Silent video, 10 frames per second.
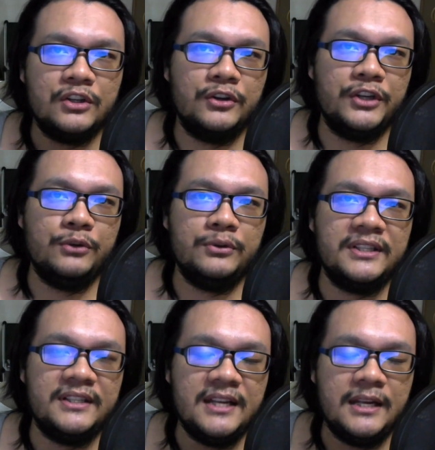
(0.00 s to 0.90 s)
So you
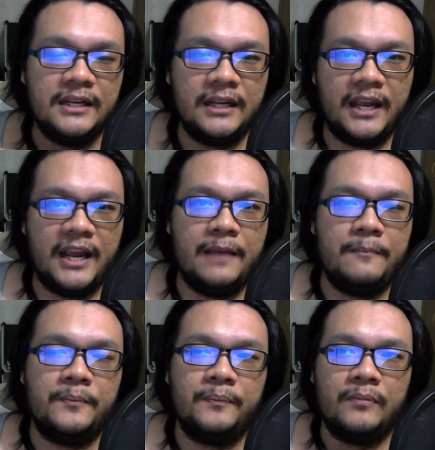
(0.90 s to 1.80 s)
will see in the
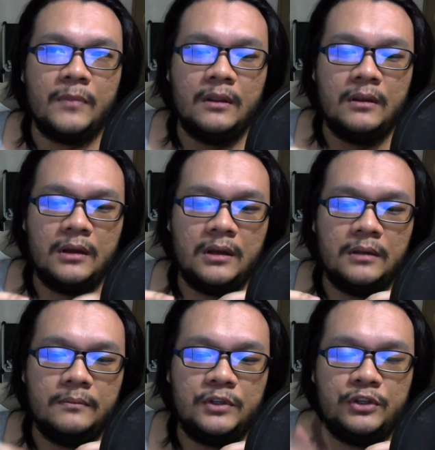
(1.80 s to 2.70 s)
game
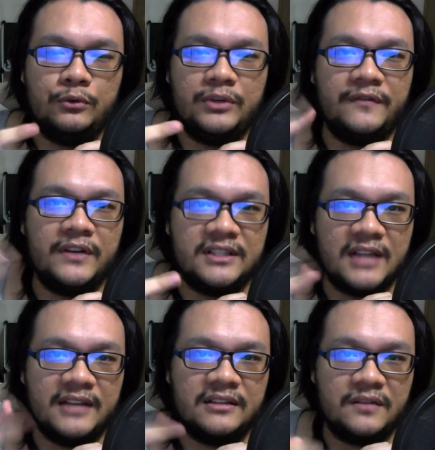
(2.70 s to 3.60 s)
2 different
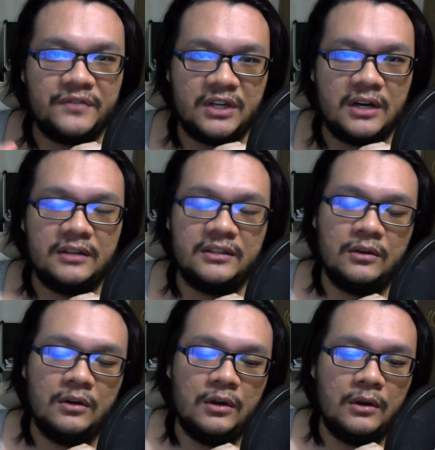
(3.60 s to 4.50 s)
sizes of
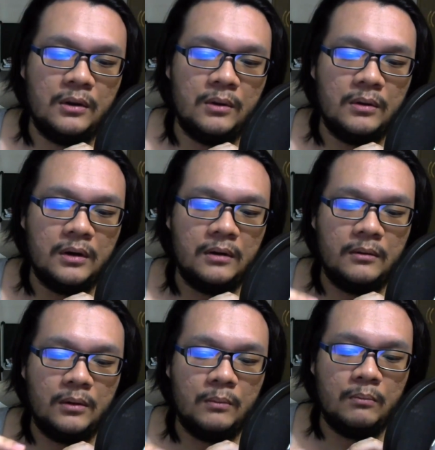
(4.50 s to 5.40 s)
shards.
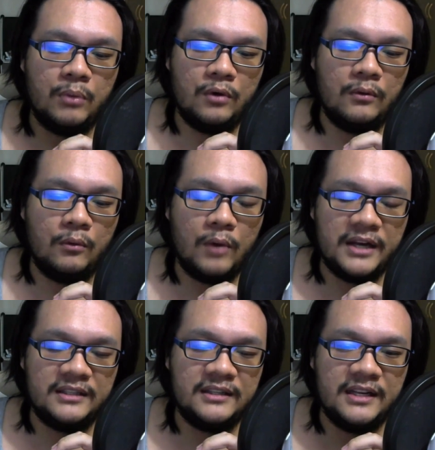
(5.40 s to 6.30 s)

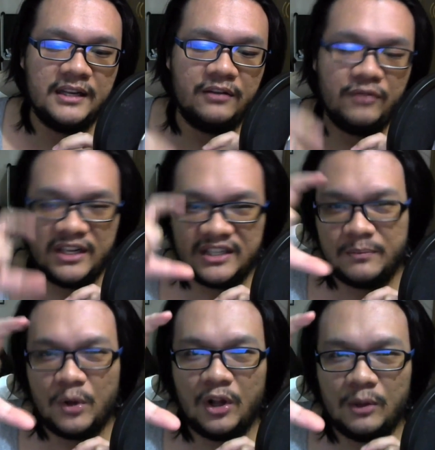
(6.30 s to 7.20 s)
One is the really
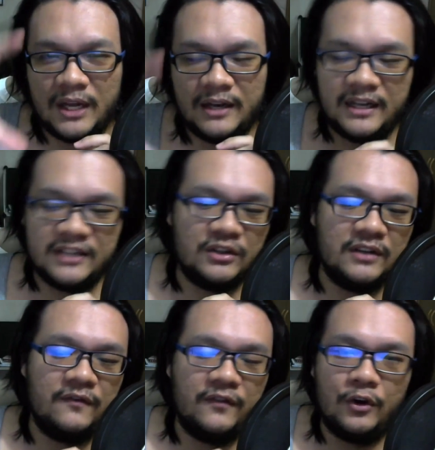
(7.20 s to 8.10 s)
small one that's
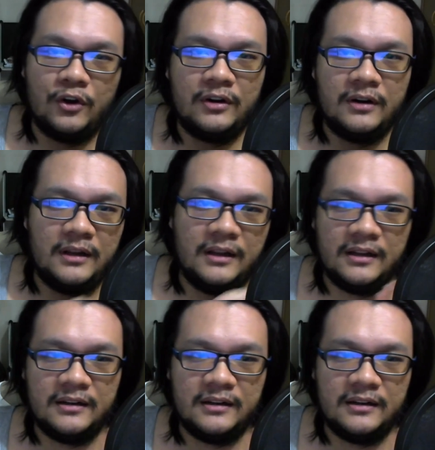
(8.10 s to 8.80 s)
on the floor.